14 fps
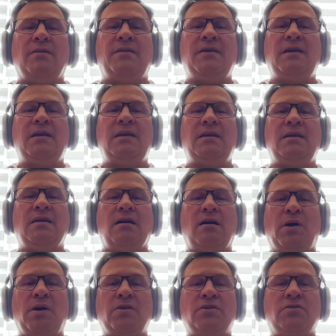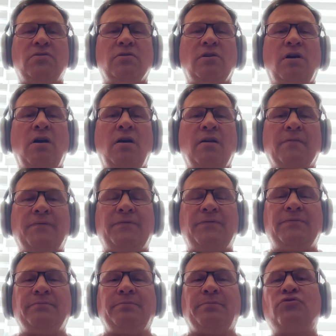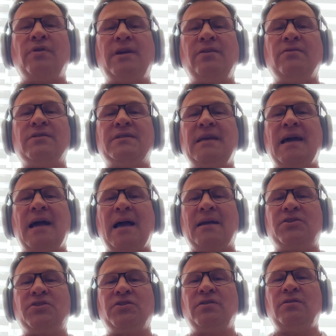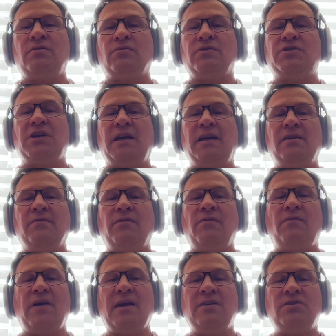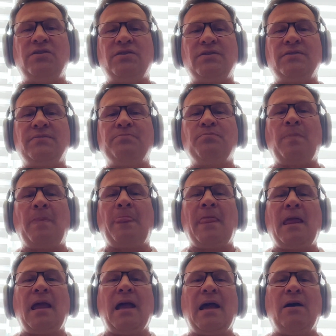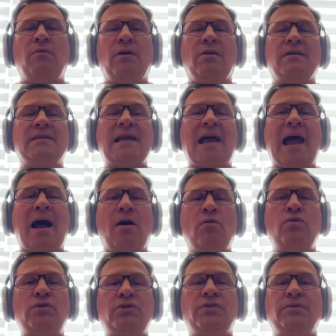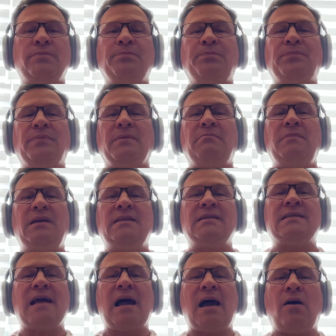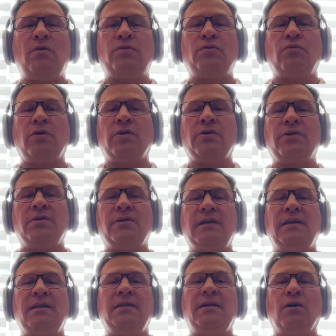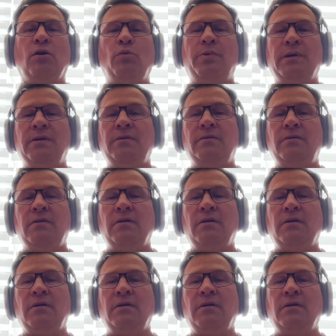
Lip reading: The particle off triggers the action or chain of events, whereas out means outward, in the open,